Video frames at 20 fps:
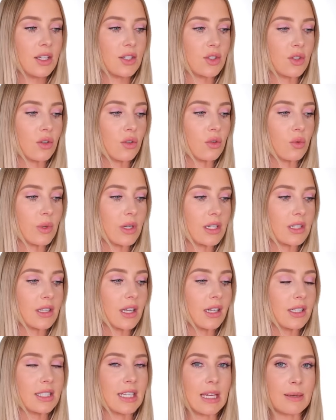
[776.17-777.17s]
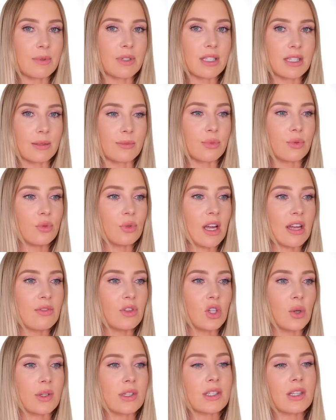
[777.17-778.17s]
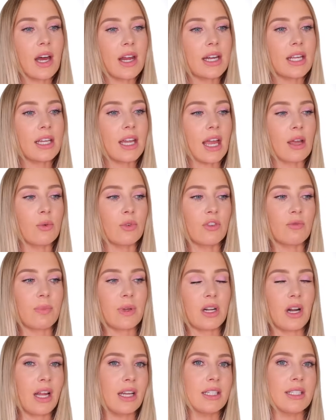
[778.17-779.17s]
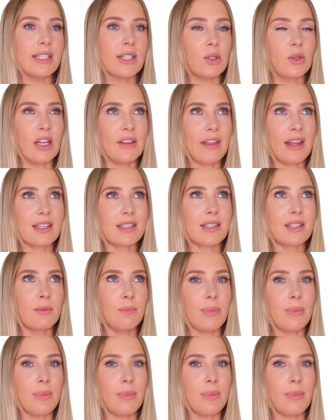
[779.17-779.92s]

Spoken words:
So we decided to keep it simple, even though a sliding gate would have been ideal. Like that's the